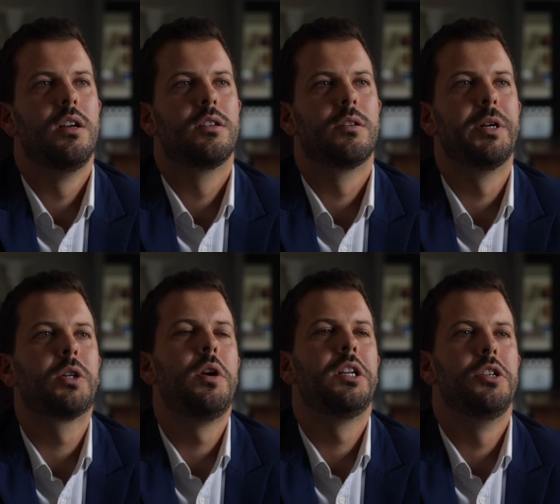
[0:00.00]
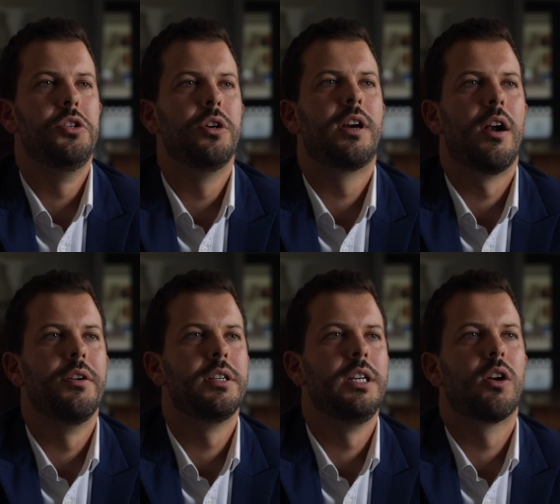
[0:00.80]
So, Bitcoin is a new
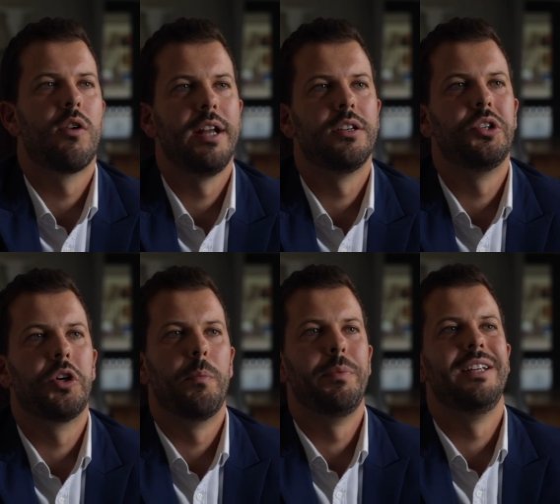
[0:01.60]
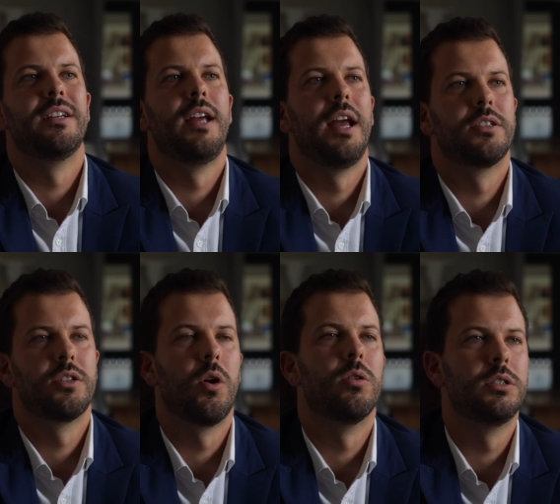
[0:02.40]
currency created to compete against
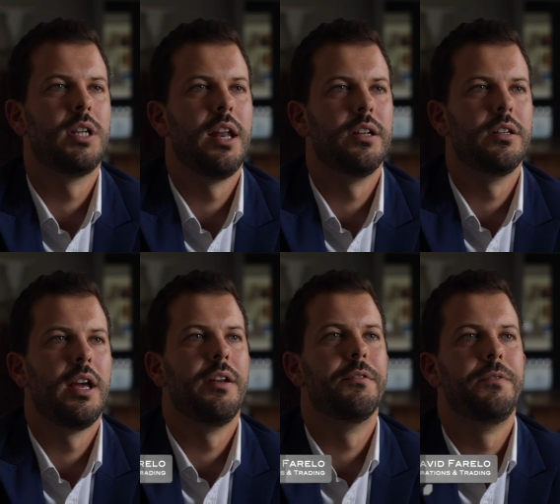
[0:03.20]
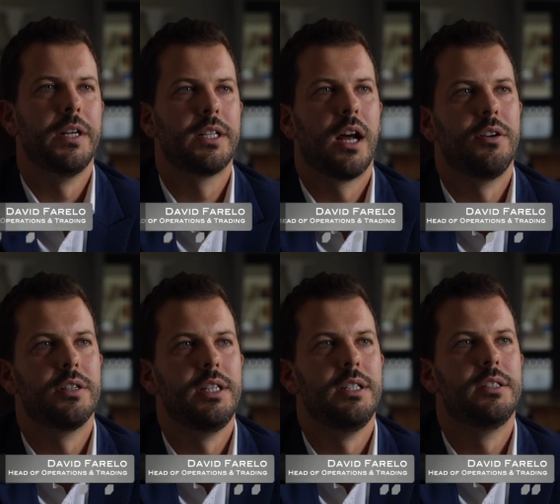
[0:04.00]
the gold standard and fiat
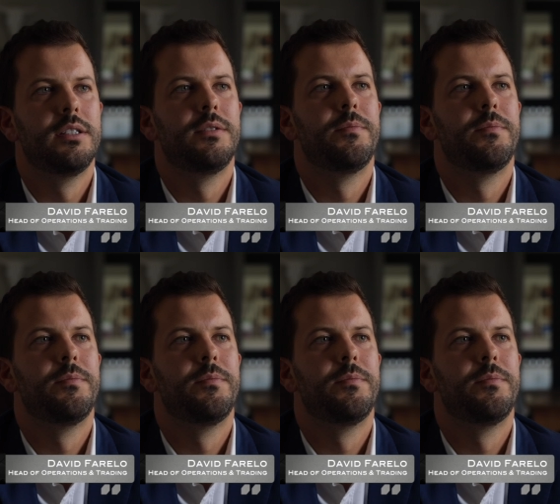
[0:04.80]
currencies.